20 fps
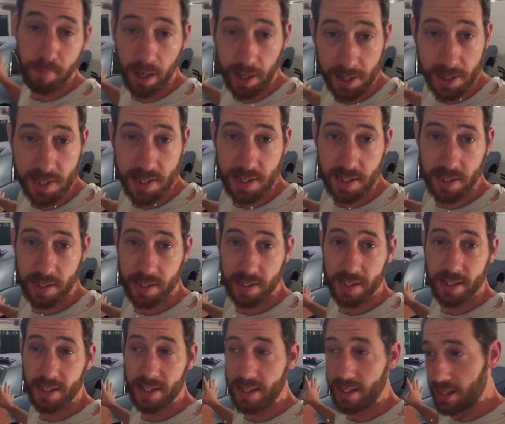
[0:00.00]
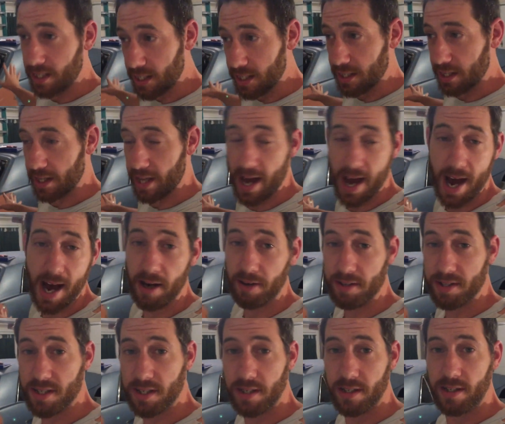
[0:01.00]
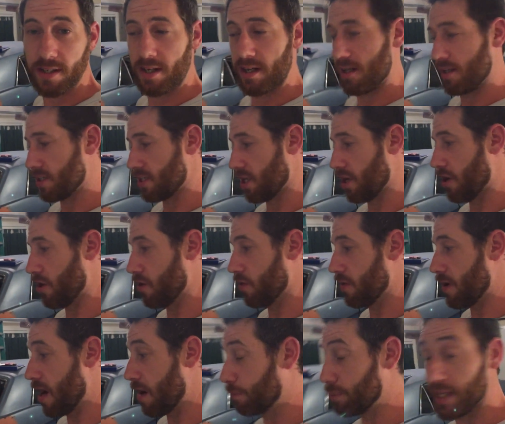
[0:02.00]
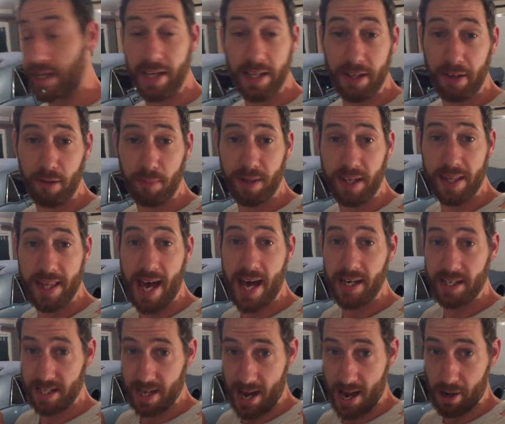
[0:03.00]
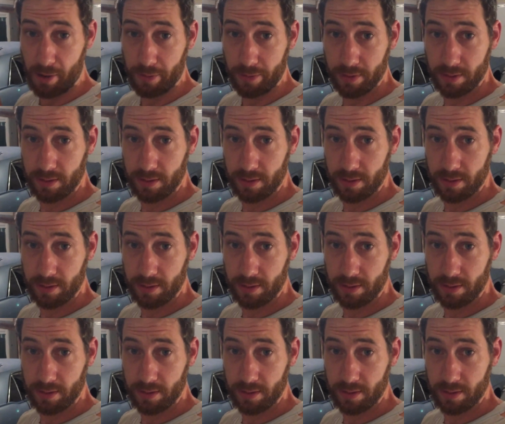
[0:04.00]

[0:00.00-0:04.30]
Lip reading: mice into the house. So I'll play a little bit of that now.